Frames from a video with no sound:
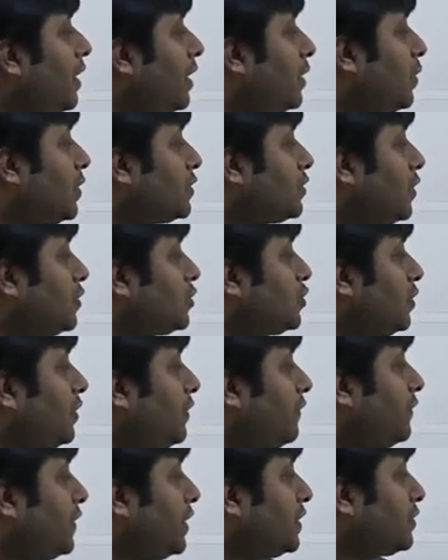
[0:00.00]
it was also
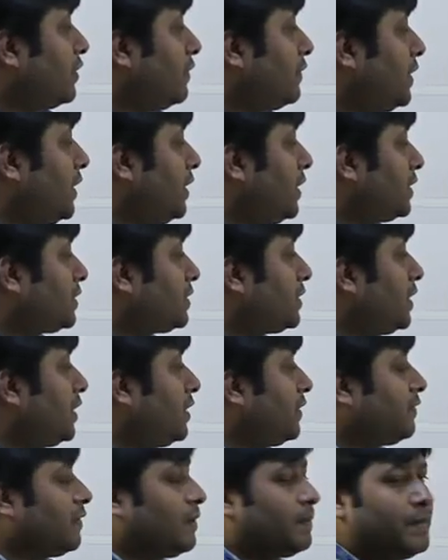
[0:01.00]
the phase of the
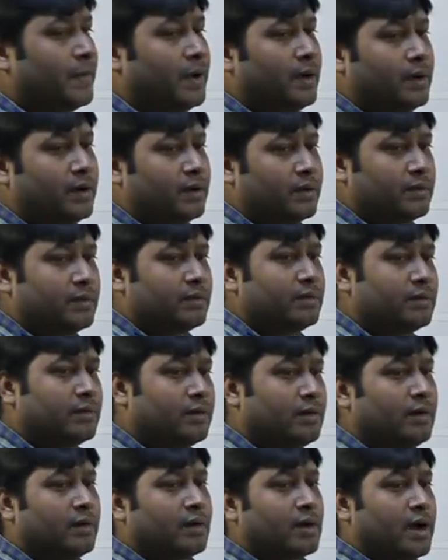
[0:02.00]
industrial development,
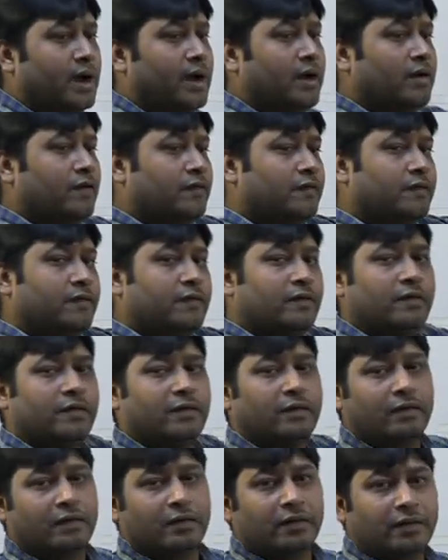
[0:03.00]
kind of,
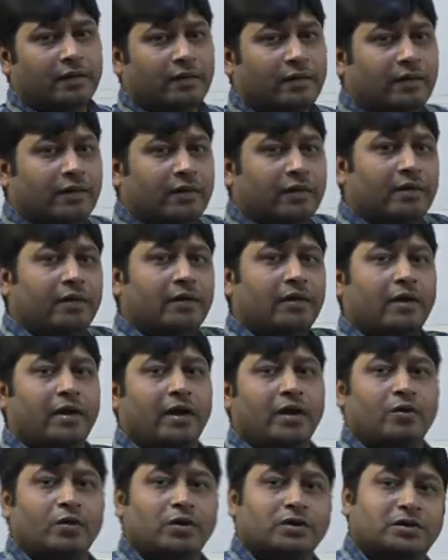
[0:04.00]

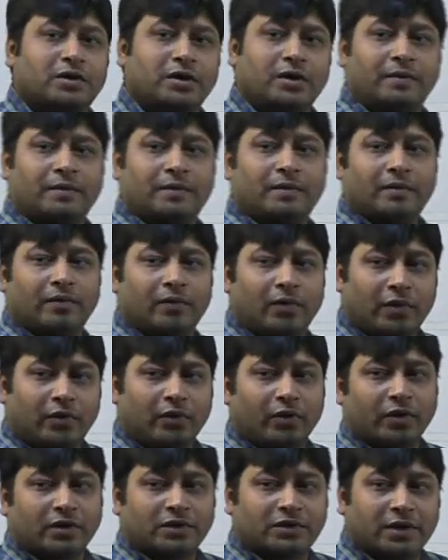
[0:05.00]
it was the,
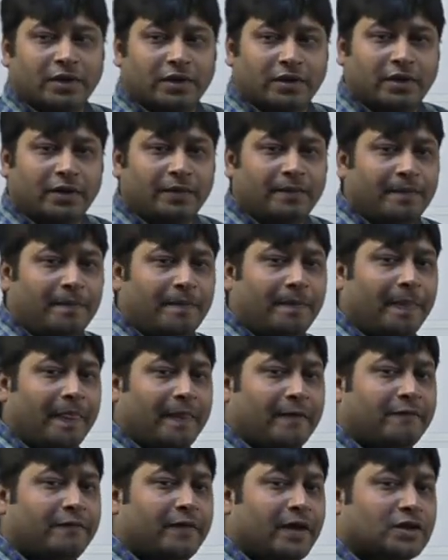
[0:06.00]
what you can say,
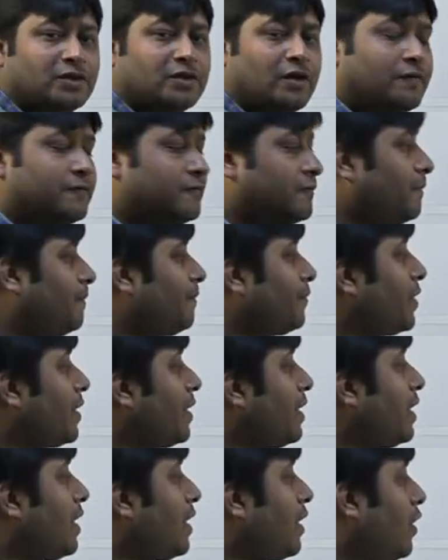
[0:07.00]
the phase of
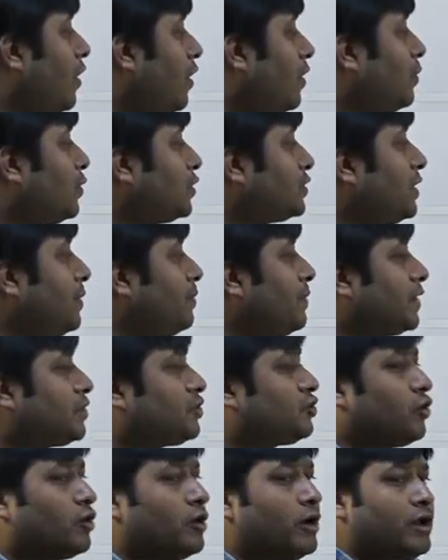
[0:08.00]
almost the
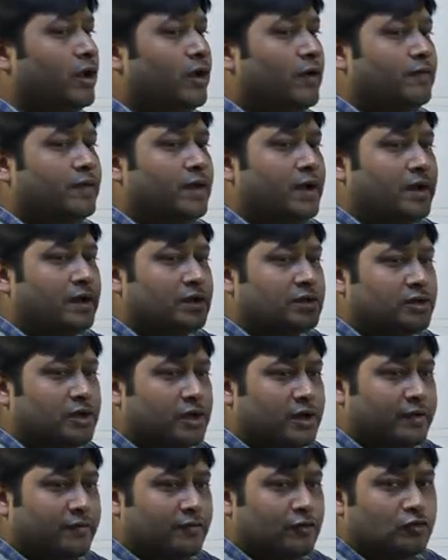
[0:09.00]
maturity of the
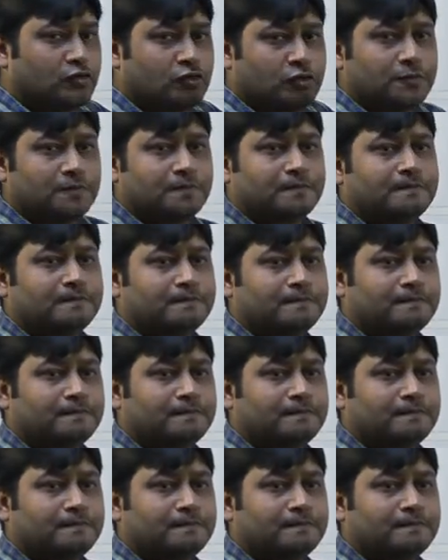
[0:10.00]
industrial revolution.